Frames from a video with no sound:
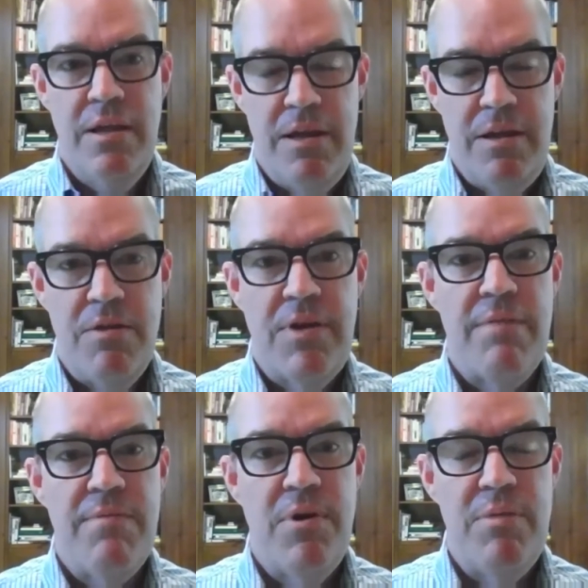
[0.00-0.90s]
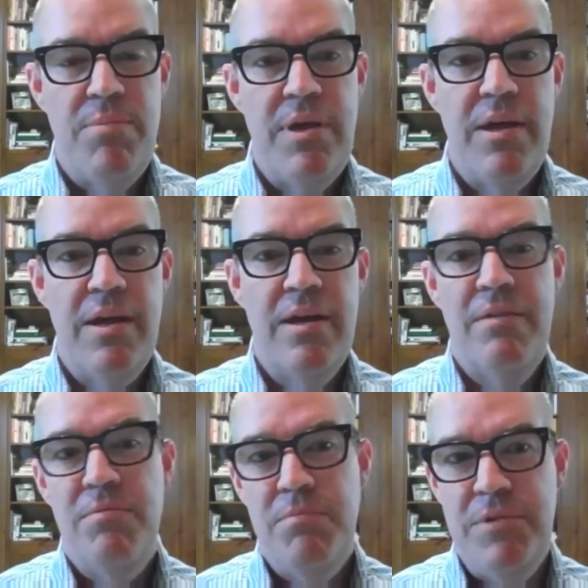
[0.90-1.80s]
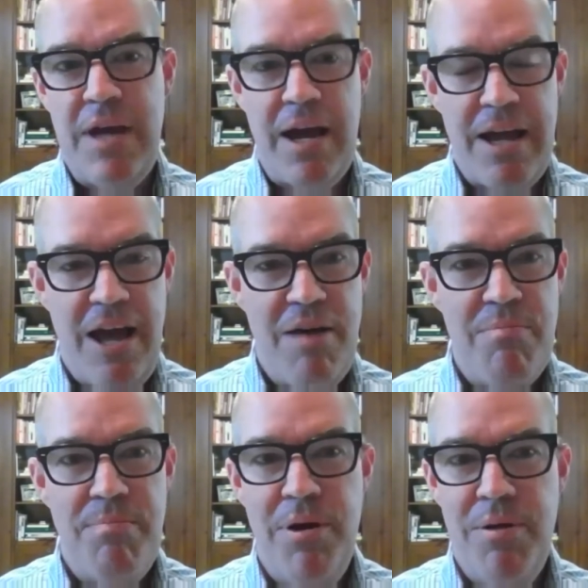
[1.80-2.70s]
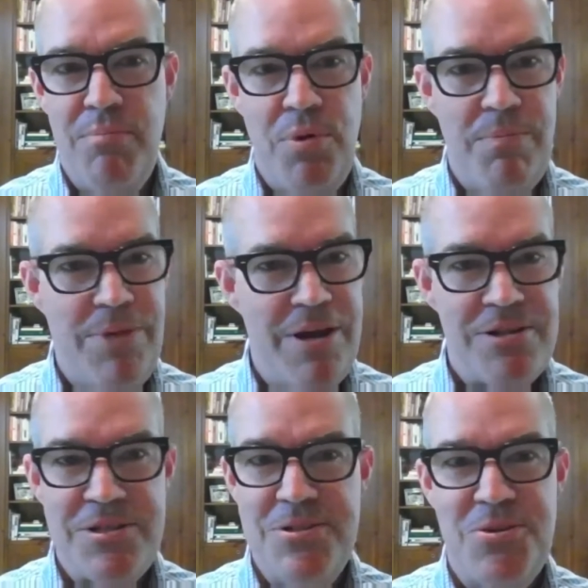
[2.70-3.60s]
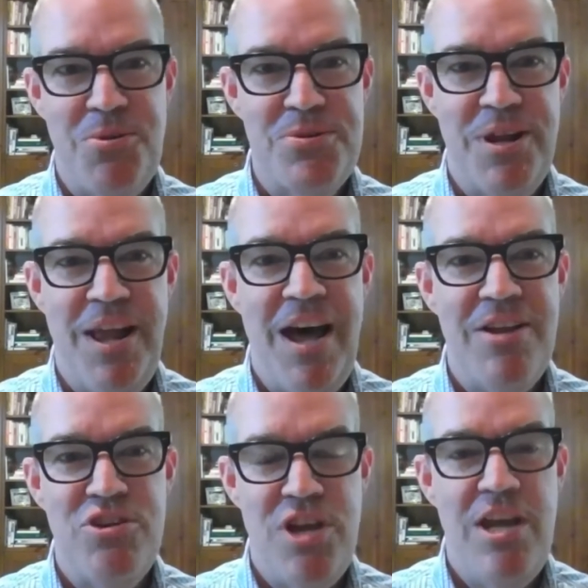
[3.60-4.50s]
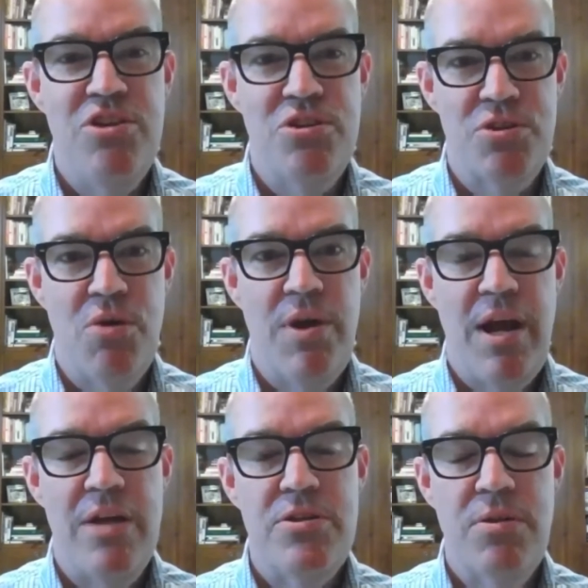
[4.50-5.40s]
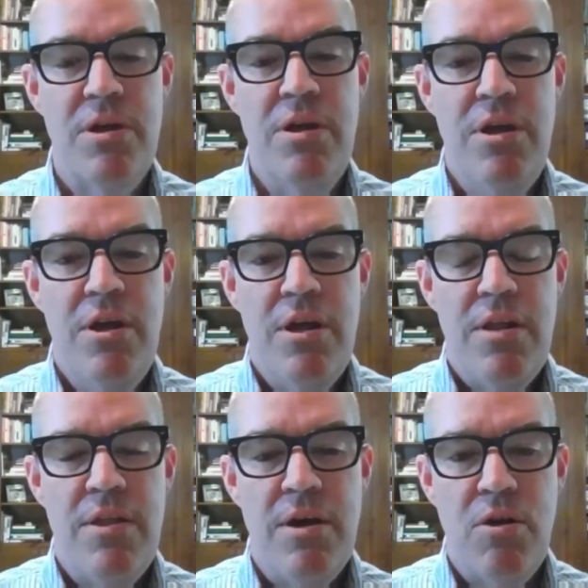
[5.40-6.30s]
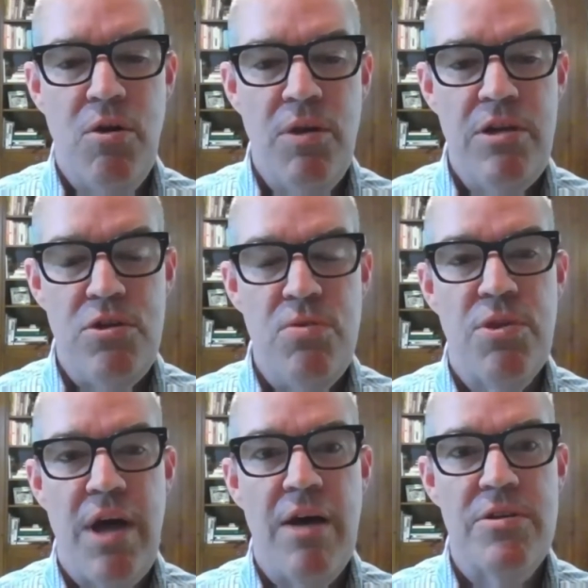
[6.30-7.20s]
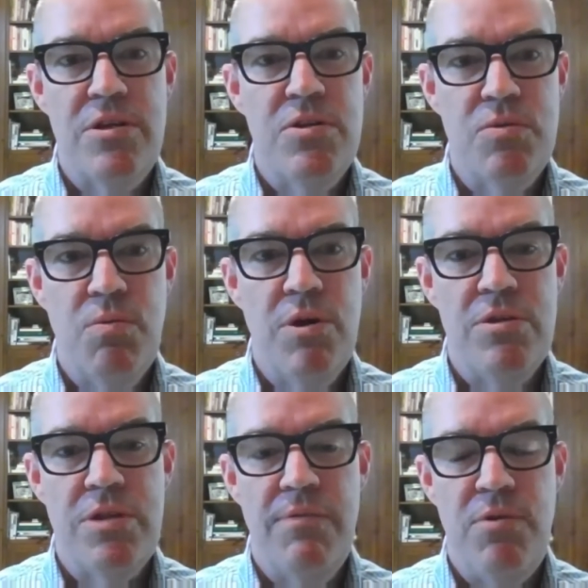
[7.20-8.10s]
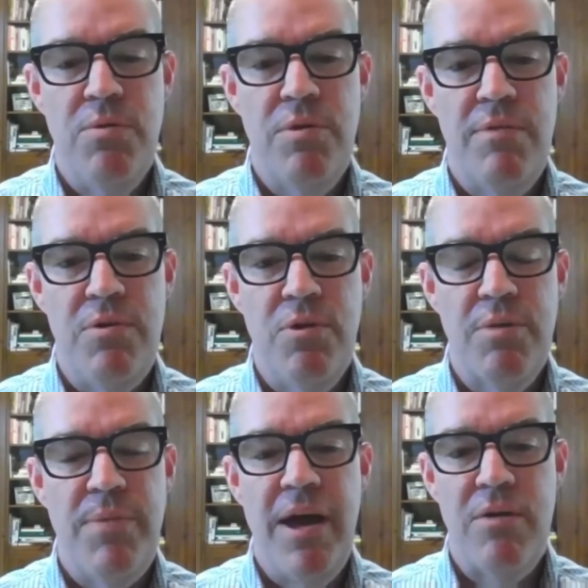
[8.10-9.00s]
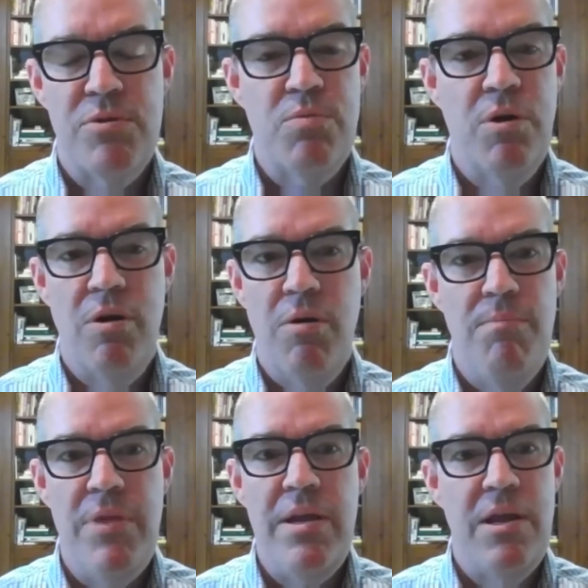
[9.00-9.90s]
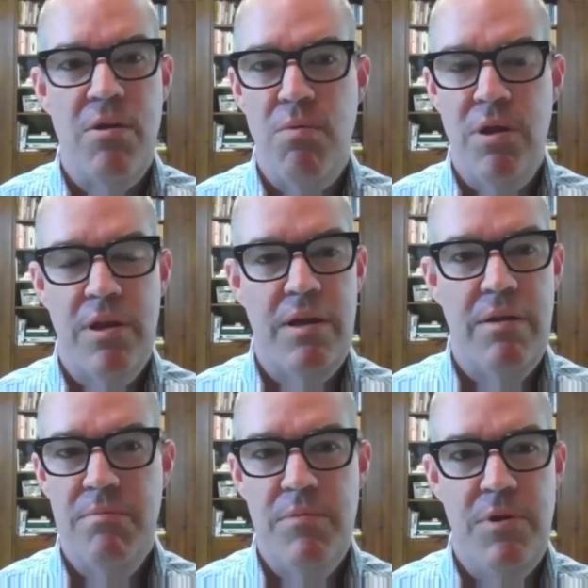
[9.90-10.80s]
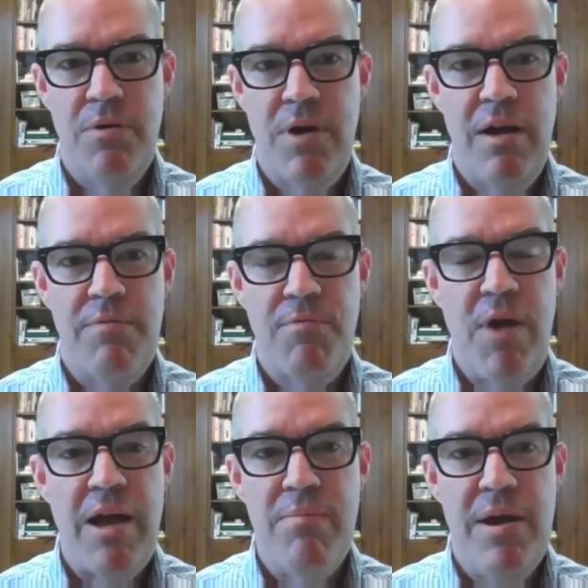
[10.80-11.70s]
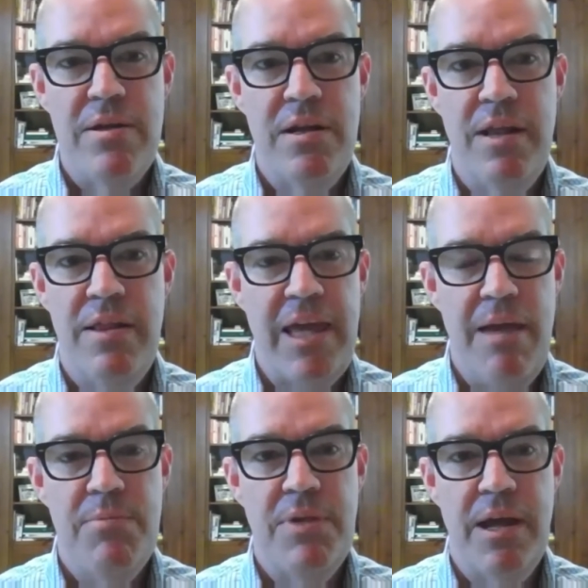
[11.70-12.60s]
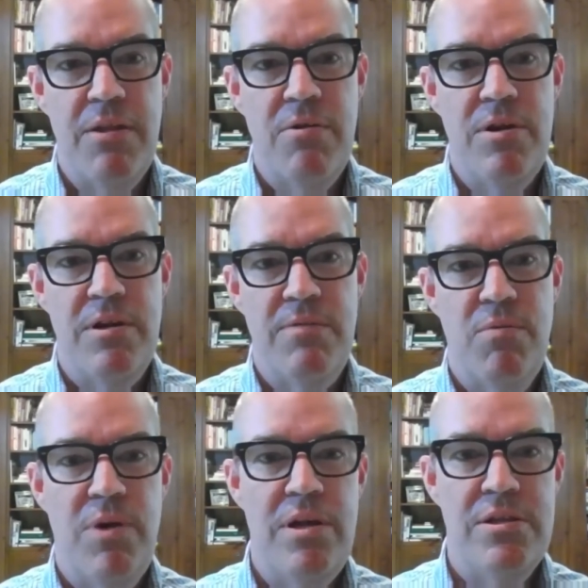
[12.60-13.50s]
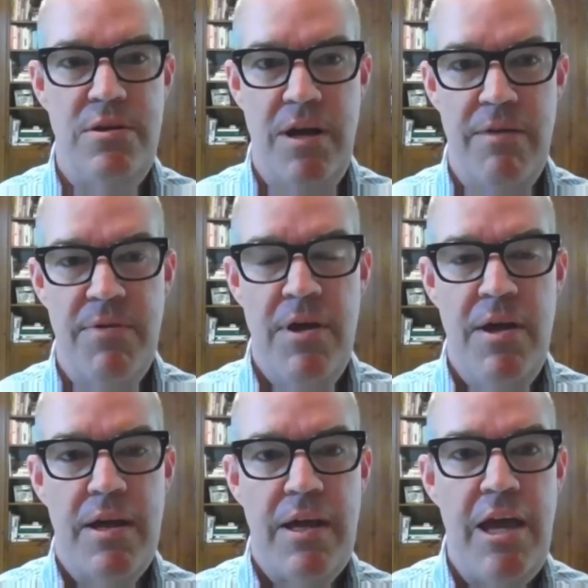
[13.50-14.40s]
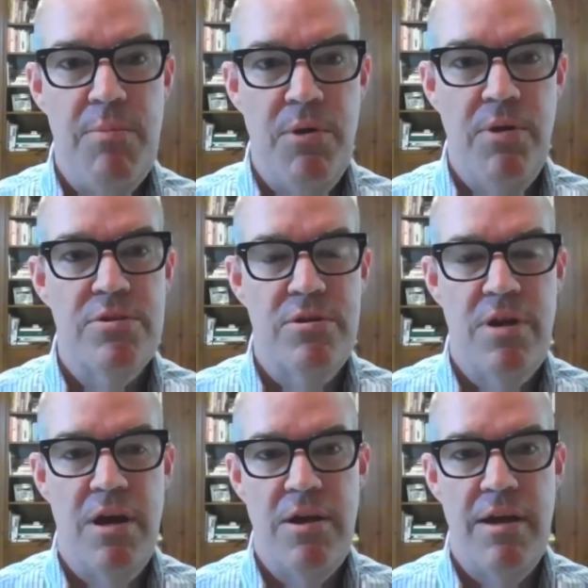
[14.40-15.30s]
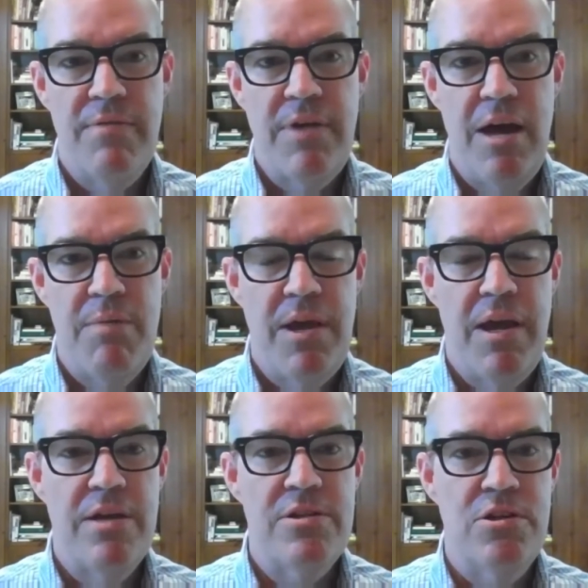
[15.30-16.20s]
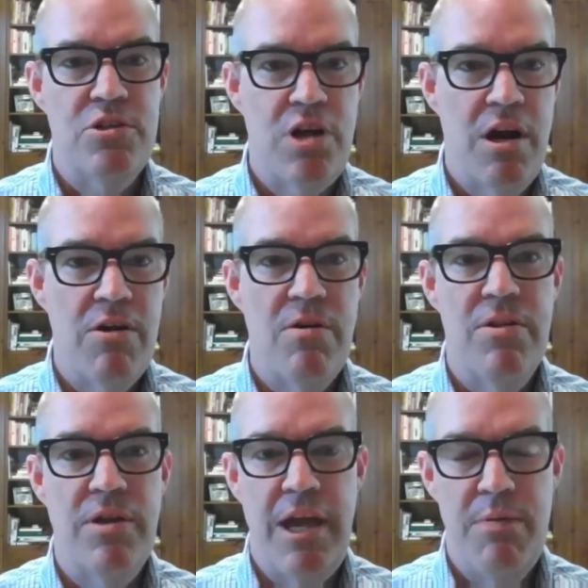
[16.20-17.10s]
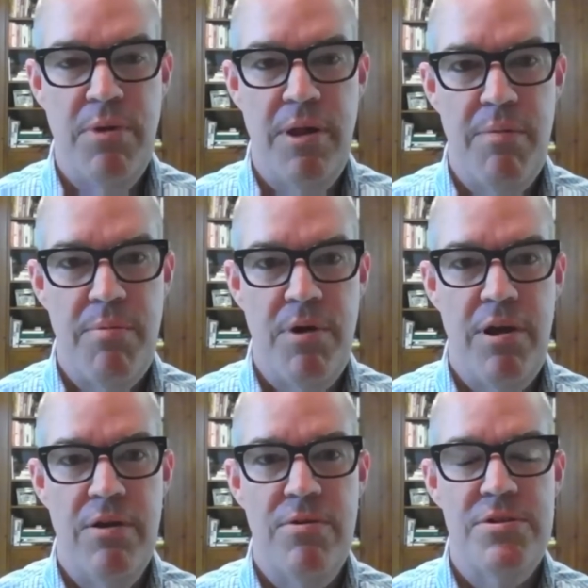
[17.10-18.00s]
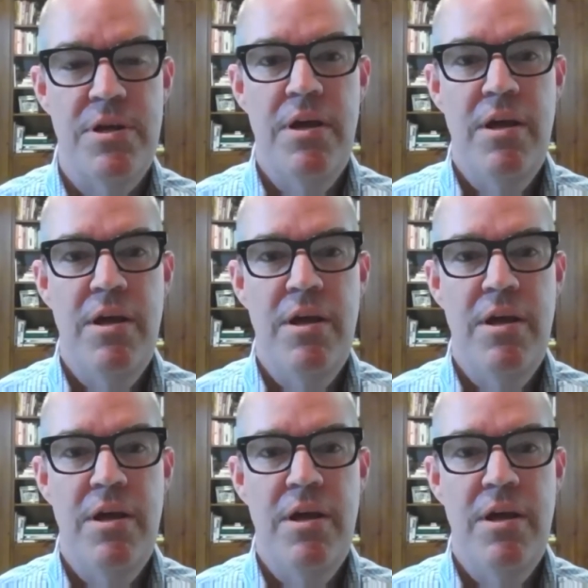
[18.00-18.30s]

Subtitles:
and, you know, got very big, .com bust. So there's a lot of changes going on. So the early 2000s was, if you look back, was where media really, you know, kind of fragmented and then came together in different ways. You have cable, so now you have Comcast and Charter and the cable operators.